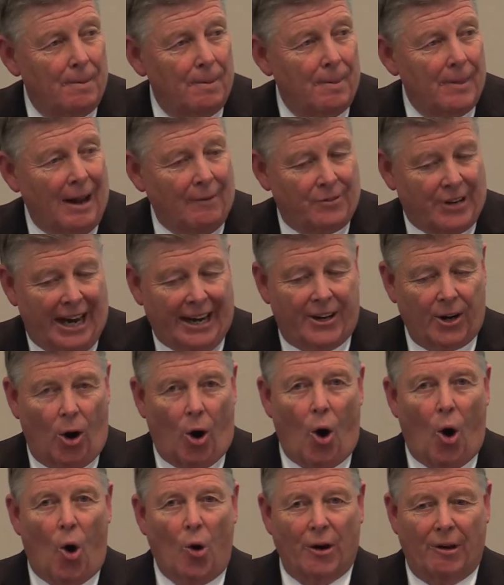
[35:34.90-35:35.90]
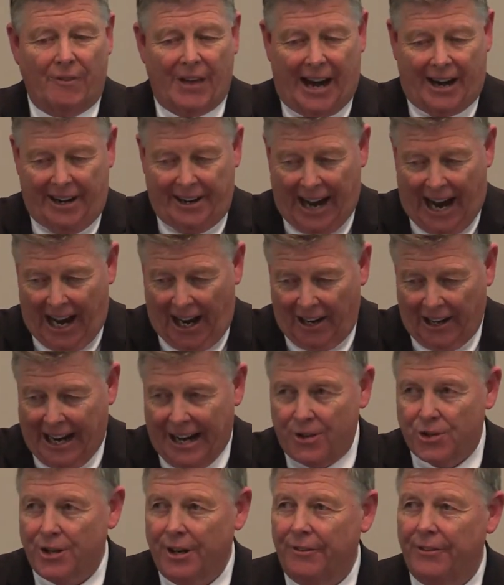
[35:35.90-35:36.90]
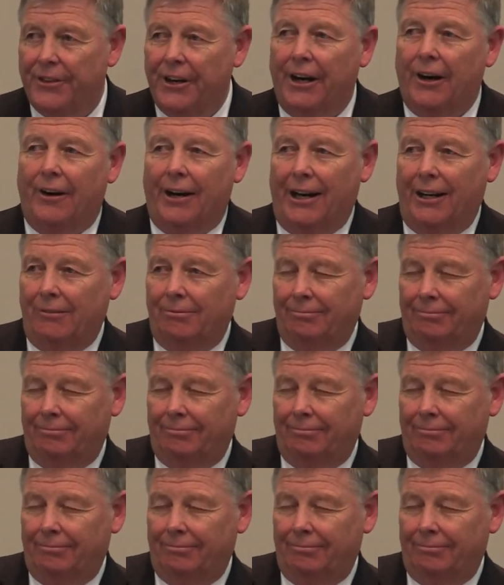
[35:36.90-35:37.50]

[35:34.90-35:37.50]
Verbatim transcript: have taken hold of that annihilation theory